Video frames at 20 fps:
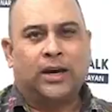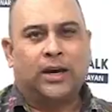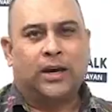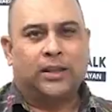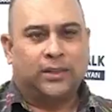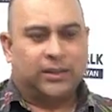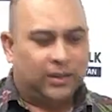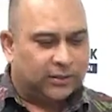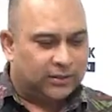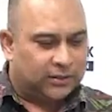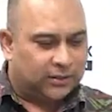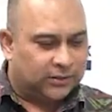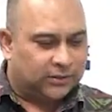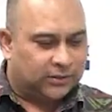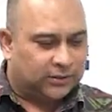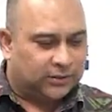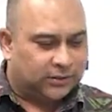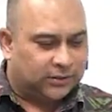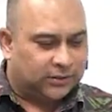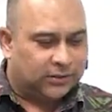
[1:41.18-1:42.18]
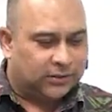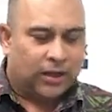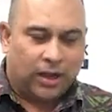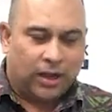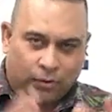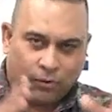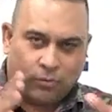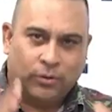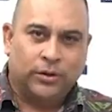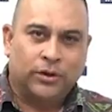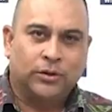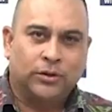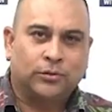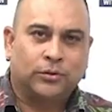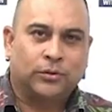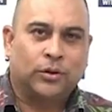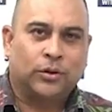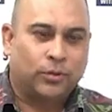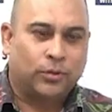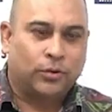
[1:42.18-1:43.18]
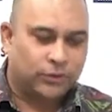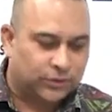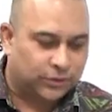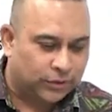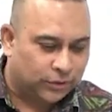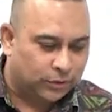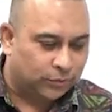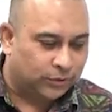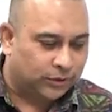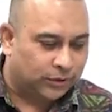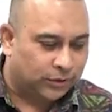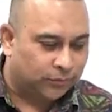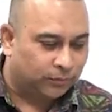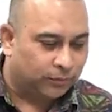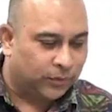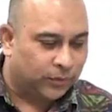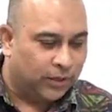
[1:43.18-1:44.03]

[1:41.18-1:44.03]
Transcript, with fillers: uh, that is according to the constitution.